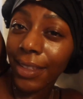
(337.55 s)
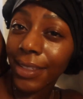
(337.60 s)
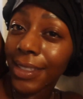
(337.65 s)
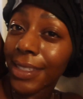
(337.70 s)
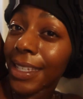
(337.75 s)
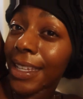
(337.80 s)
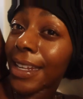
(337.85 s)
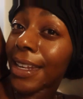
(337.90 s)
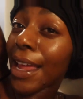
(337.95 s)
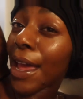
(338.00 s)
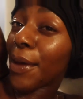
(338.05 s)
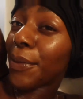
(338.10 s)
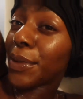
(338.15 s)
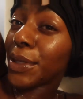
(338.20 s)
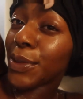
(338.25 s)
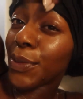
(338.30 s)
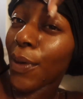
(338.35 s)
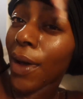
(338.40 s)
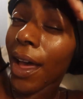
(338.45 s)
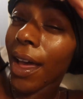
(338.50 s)
Tonight
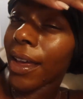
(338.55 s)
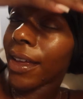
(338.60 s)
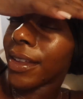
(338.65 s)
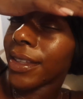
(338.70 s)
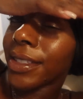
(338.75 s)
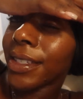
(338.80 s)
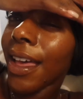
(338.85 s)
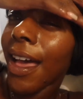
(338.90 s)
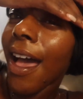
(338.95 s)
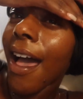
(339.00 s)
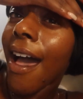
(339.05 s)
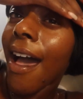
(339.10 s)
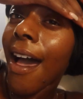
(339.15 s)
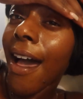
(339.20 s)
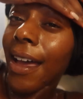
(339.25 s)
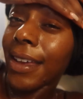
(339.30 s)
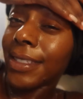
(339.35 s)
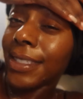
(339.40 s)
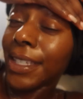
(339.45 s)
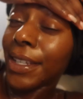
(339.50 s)
was wild.
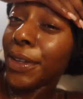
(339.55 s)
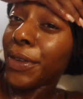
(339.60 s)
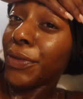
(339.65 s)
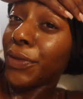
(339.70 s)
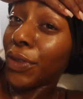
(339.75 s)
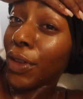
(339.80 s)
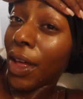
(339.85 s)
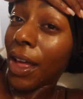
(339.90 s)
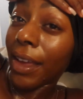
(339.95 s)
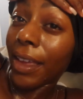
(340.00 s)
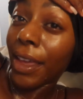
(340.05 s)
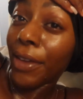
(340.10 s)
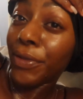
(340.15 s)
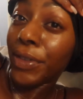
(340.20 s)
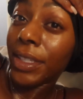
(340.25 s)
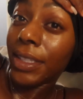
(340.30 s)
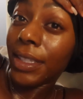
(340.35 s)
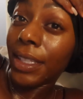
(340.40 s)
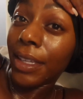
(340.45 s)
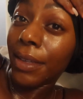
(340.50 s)
I didn't vlog
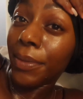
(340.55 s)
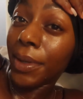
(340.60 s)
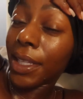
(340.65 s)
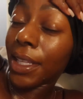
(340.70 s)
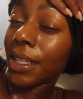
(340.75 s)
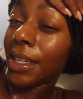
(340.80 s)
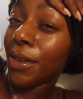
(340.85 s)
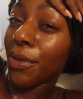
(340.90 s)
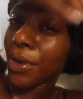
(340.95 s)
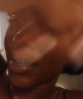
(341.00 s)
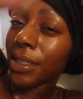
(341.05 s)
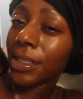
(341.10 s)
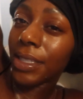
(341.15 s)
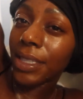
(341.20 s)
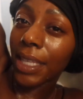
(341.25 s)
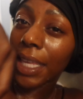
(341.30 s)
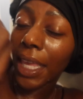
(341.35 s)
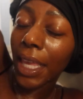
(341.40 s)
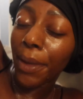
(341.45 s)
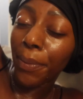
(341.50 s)
everything because I didn't want to
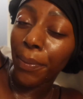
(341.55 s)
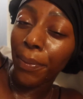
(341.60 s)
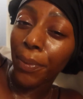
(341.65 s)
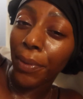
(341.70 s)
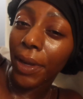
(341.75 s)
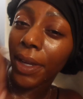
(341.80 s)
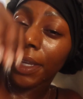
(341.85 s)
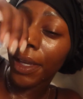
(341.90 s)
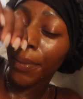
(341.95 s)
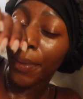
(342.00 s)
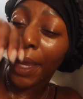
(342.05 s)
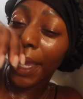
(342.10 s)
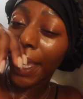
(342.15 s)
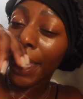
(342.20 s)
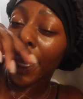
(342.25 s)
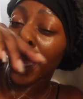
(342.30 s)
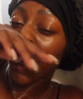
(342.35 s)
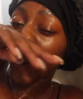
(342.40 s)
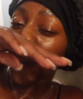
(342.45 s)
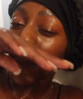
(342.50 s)
just keep bringing my
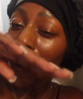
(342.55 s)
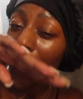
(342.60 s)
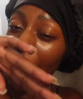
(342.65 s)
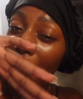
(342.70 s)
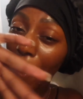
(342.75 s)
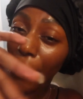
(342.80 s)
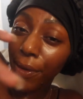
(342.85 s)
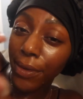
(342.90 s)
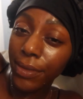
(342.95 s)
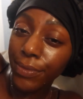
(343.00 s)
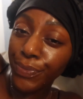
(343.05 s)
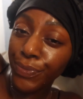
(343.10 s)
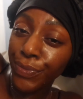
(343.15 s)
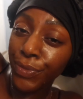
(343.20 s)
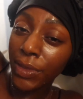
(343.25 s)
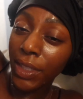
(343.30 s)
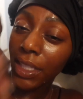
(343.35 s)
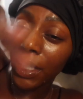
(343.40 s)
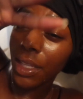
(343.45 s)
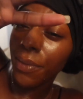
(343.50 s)
camera out.
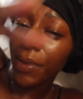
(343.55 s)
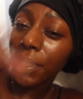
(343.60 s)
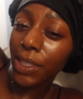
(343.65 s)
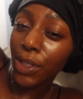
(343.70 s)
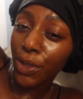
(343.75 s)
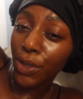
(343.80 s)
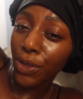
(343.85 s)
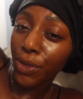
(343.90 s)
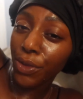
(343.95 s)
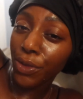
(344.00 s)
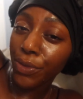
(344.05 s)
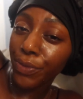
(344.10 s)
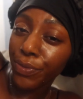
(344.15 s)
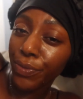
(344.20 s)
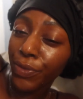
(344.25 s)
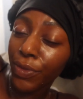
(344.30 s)
Let me tell you.